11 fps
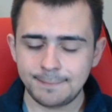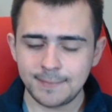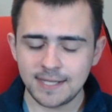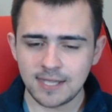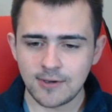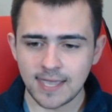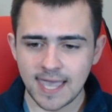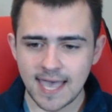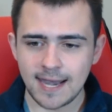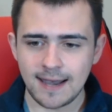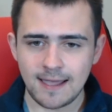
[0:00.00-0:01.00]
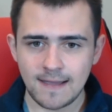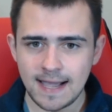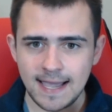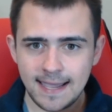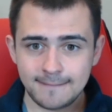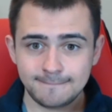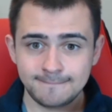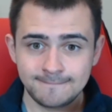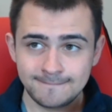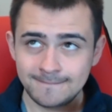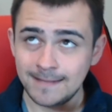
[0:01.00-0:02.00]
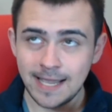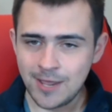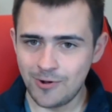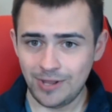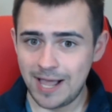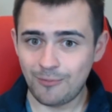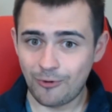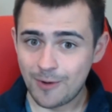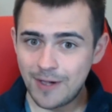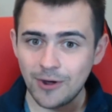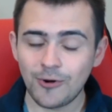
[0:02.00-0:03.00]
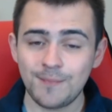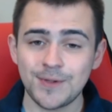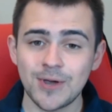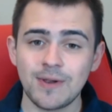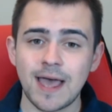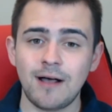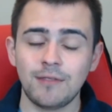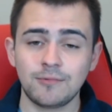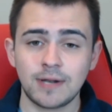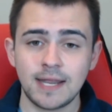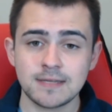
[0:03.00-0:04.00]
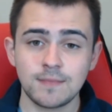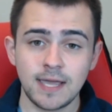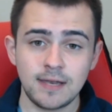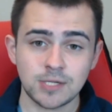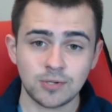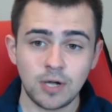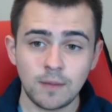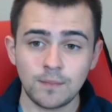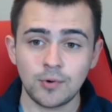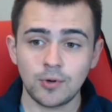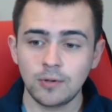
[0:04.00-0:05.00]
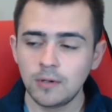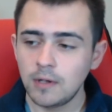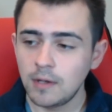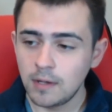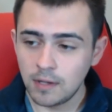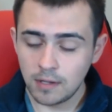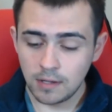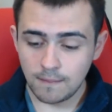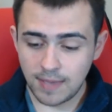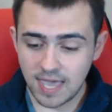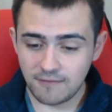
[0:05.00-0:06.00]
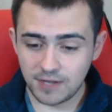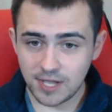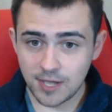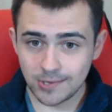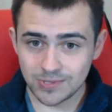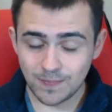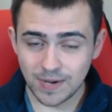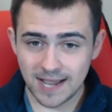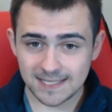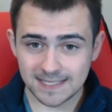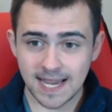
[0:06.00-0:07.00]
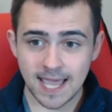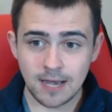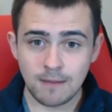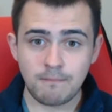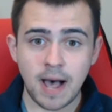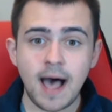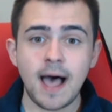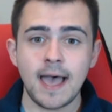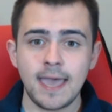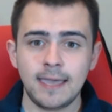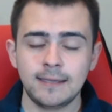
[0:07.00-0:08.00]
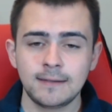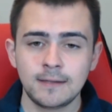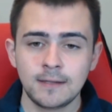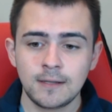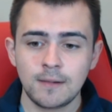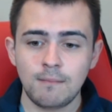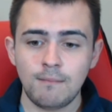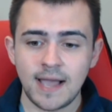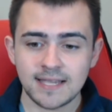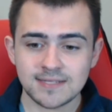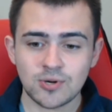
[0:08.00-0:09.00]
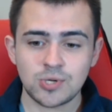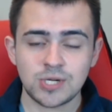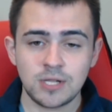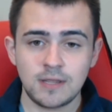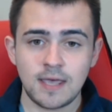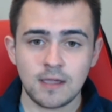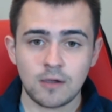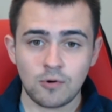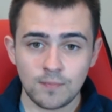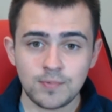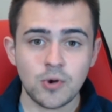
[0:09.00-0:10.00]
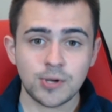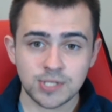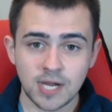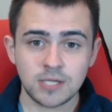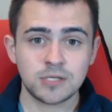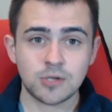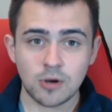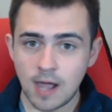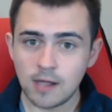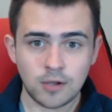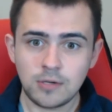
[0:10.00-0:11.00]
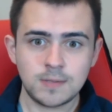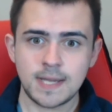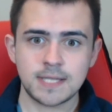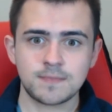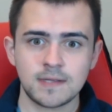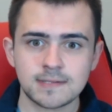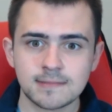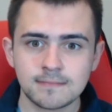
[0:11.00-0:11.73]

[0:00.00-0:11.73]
Again, I know a lot more about crypto now than when I did my initial Humble Pay videos, but I stand by my assertion that crypto exchanges are not good investments.